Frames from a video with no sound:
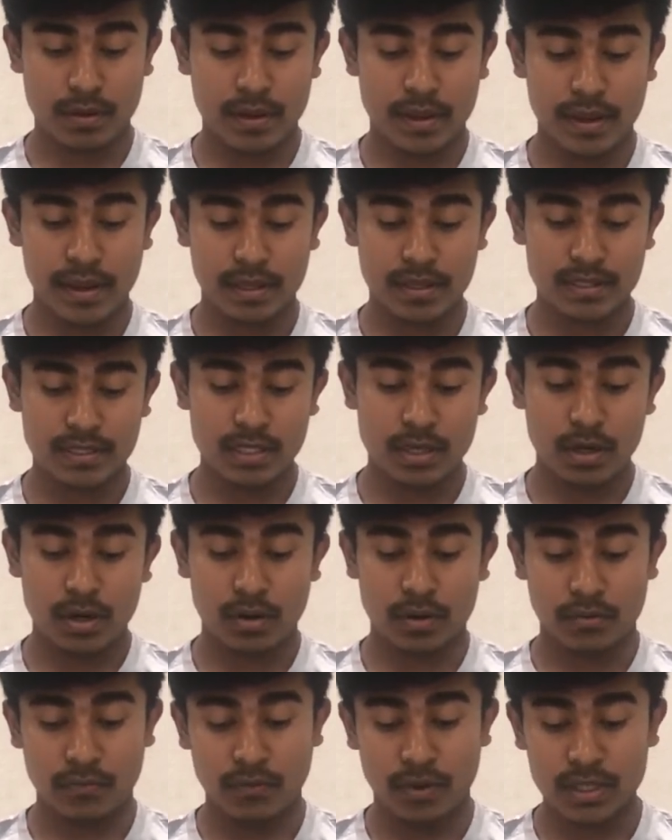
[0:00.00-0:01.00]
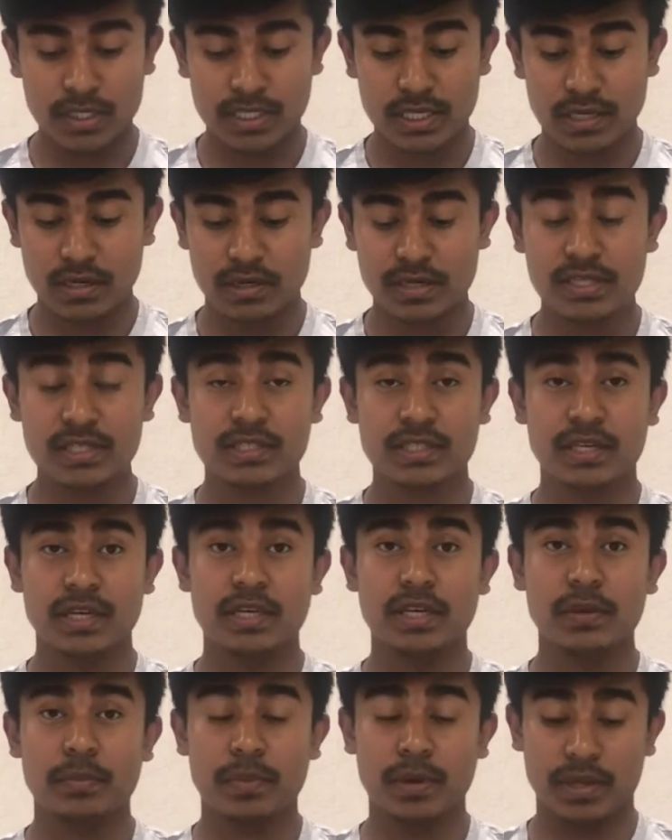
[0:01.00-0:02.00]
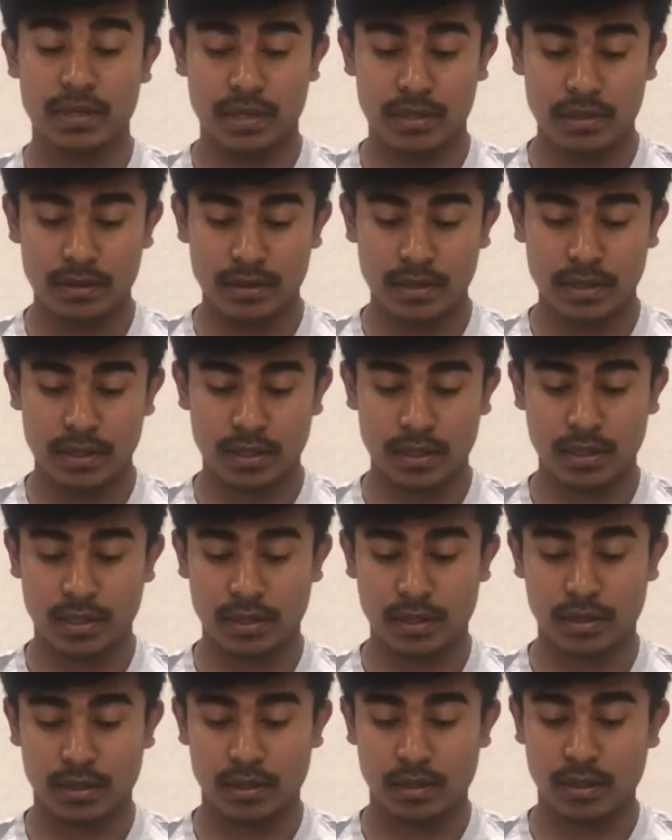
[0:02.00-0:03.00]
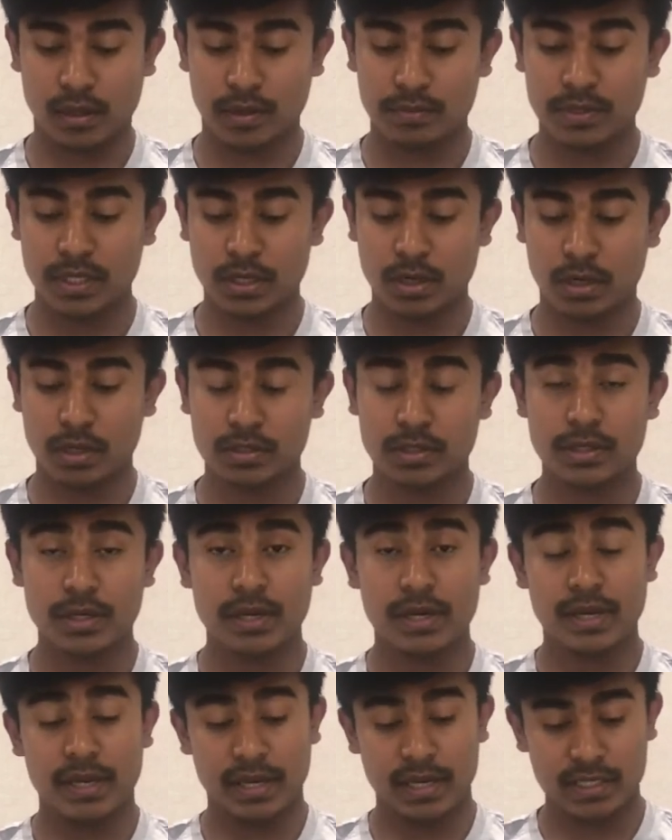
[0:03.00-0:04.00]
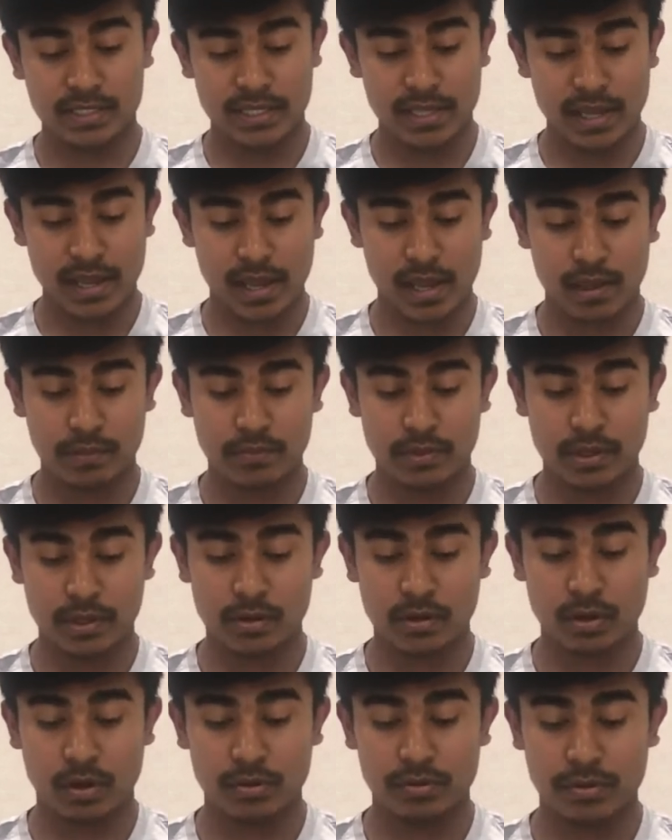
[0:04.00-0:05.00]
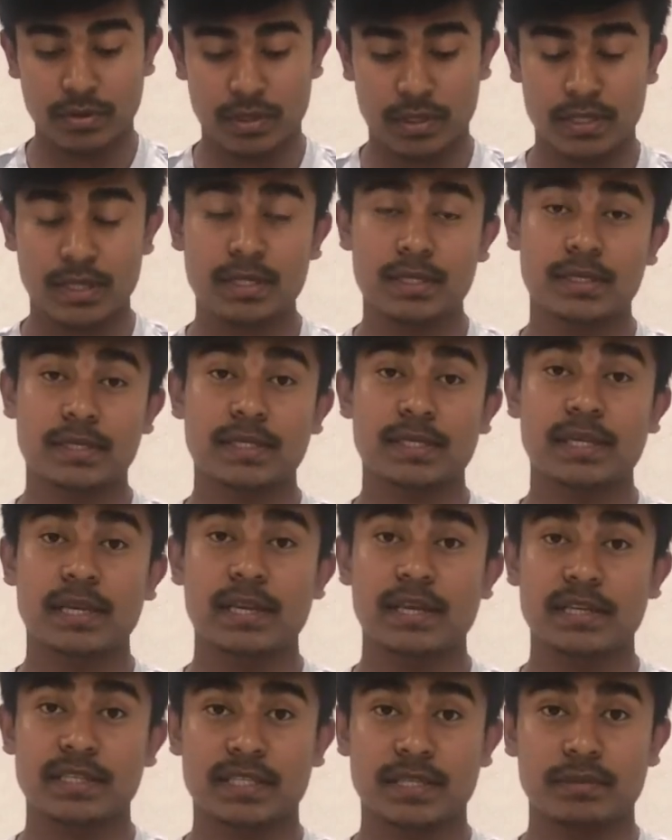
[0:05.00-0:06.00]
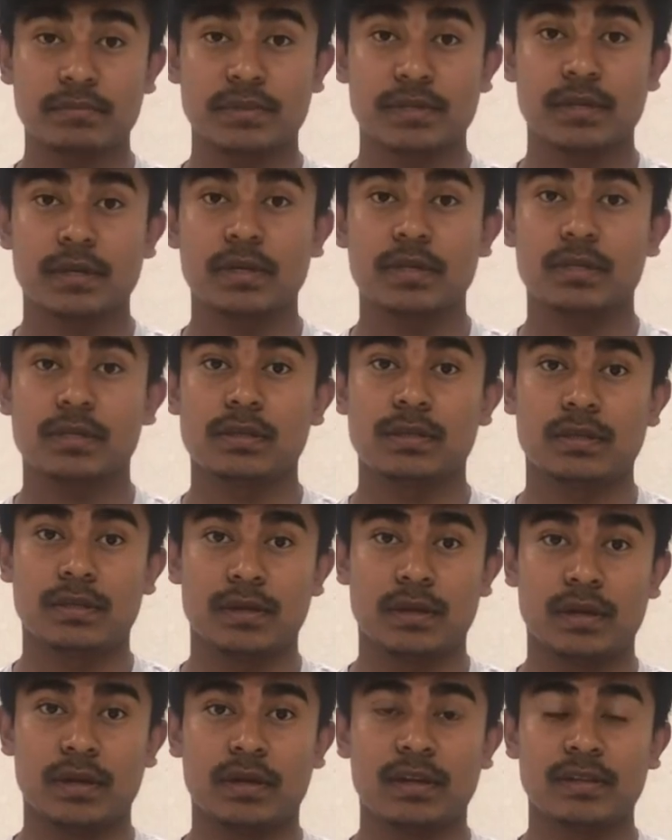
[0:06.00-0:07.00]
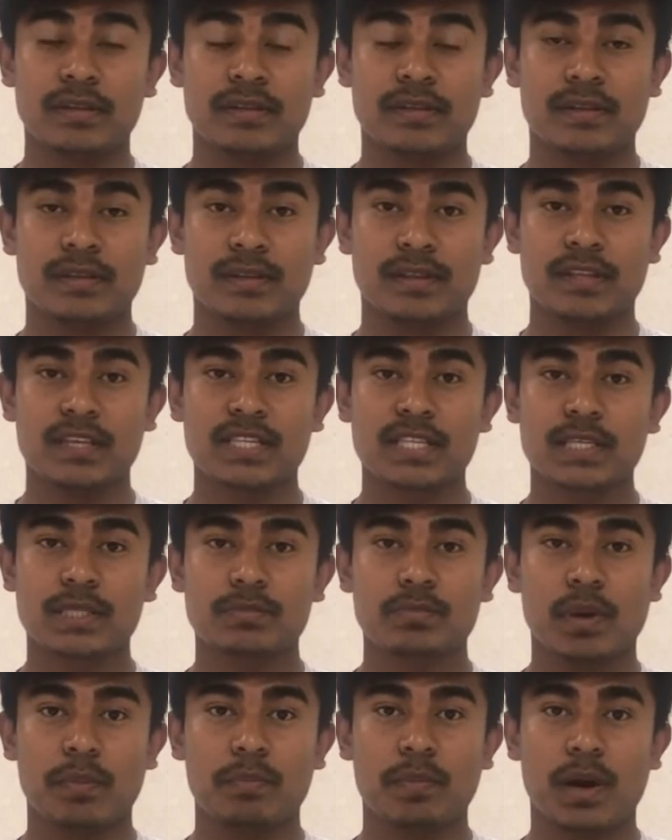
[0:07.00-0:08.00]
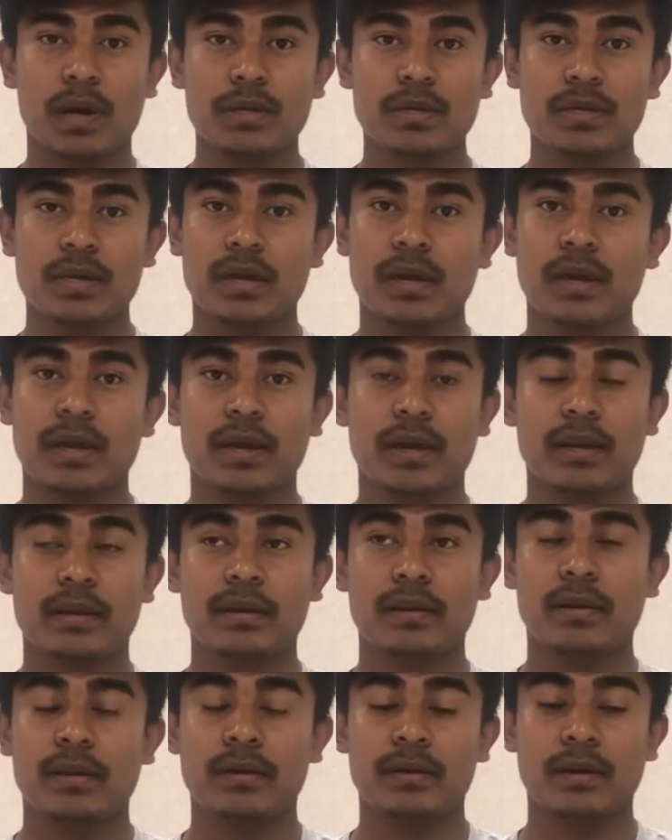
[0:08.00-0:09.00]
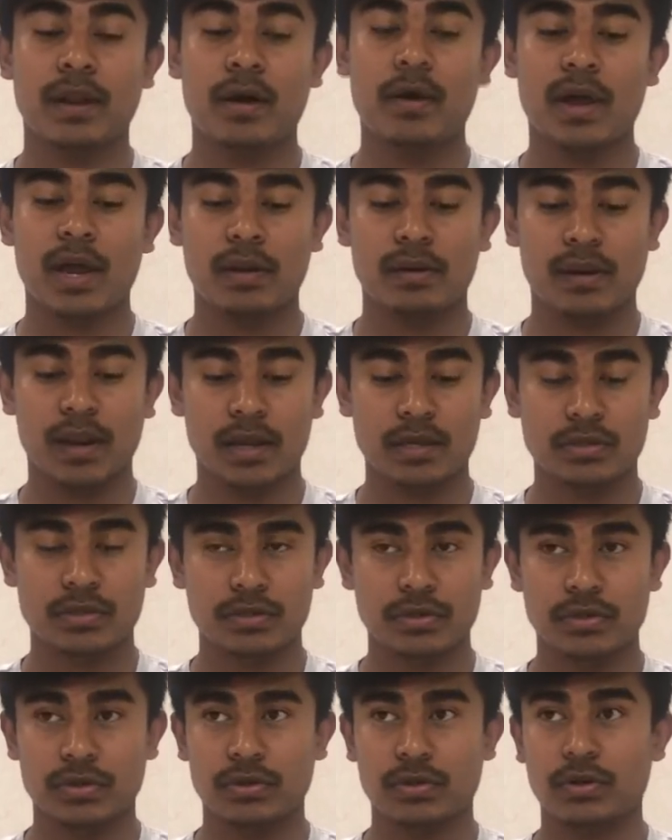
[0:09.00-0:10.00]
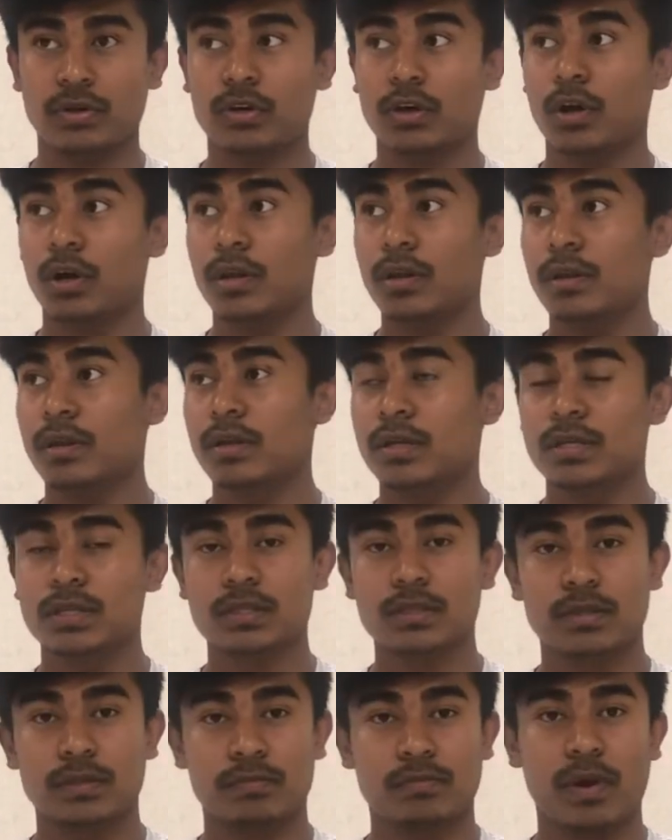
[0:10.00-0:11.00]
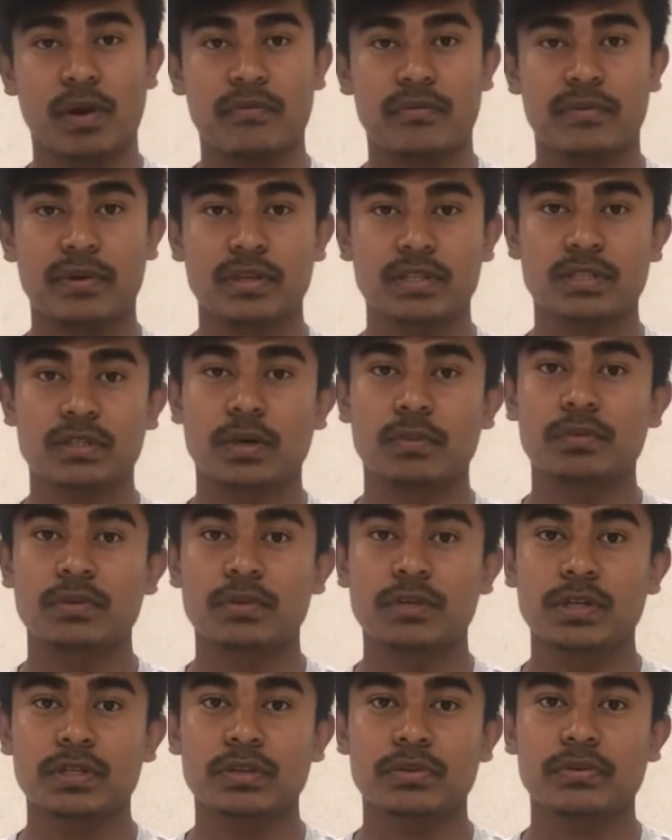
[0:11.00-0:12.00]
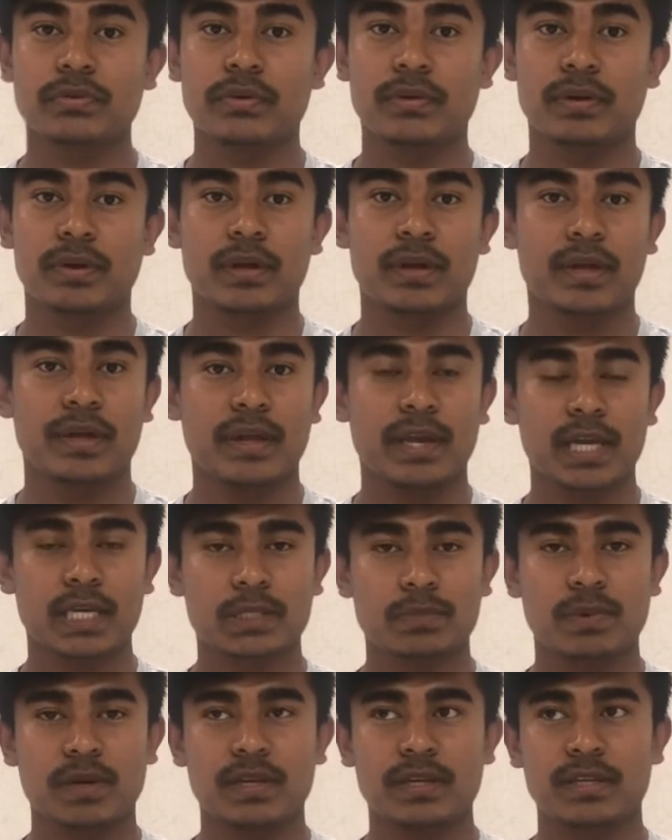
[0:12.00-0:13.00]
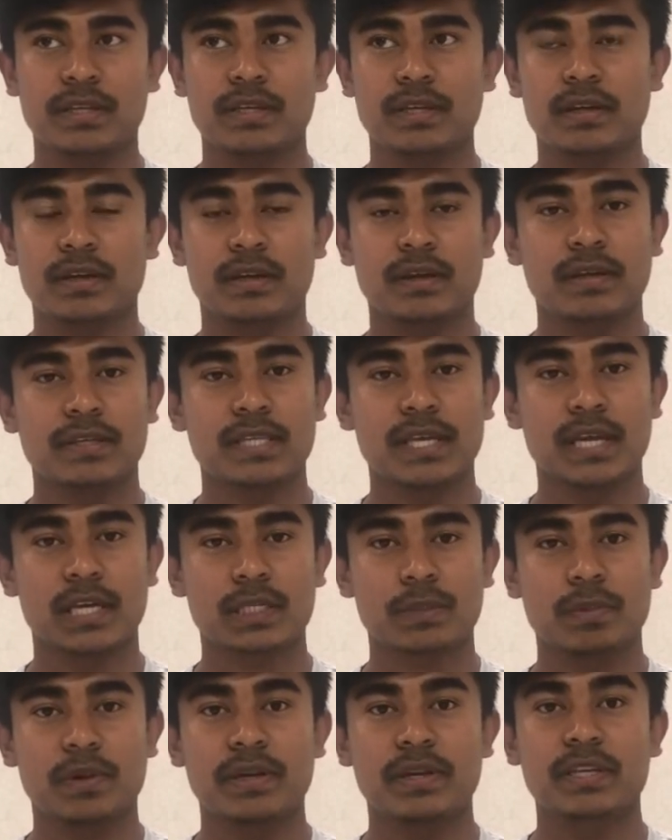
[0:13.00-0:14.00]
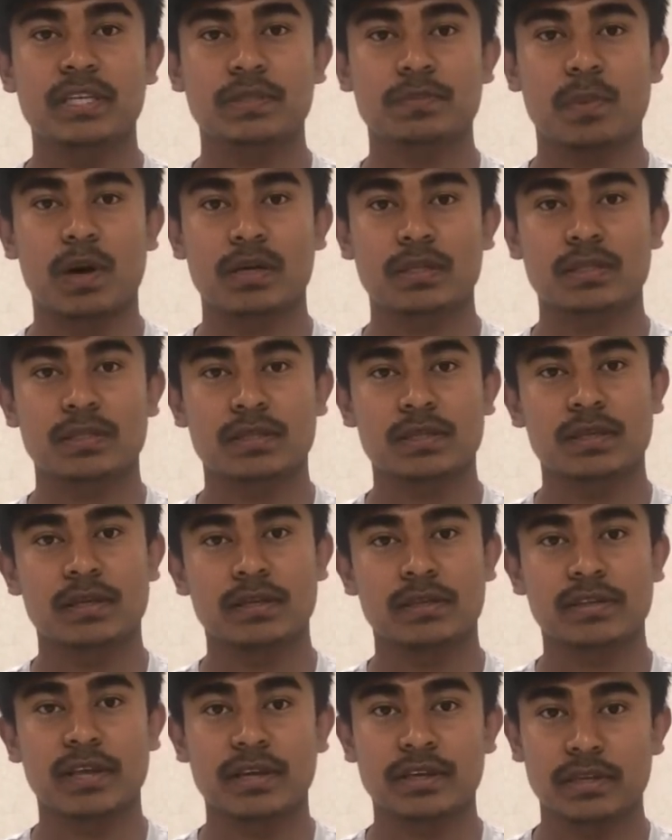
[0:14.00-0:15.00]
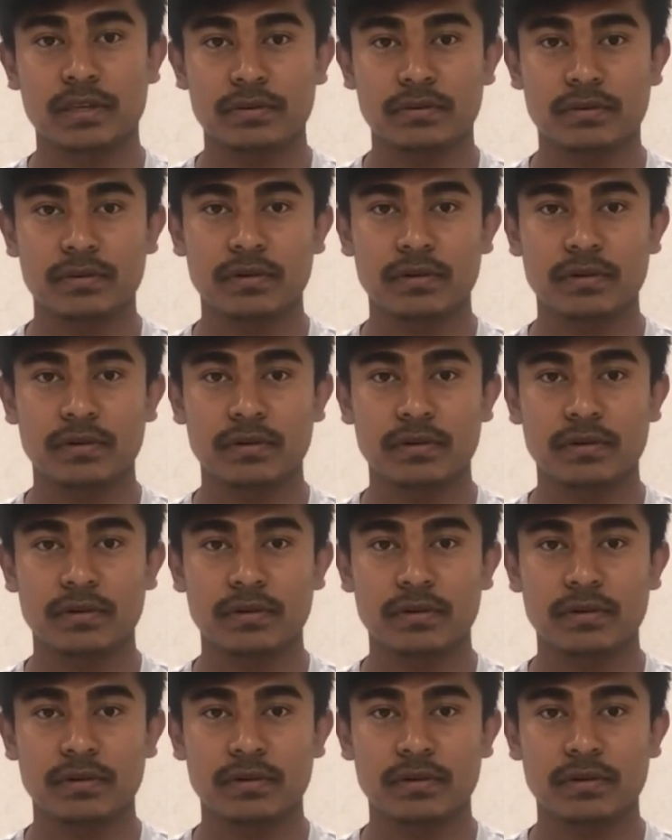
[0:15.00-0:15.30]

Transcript: as one seller is independent of the other, as they have their own selling sims. This is my part, and now I'd like to call my friend Samundra to explain his part. Thank you.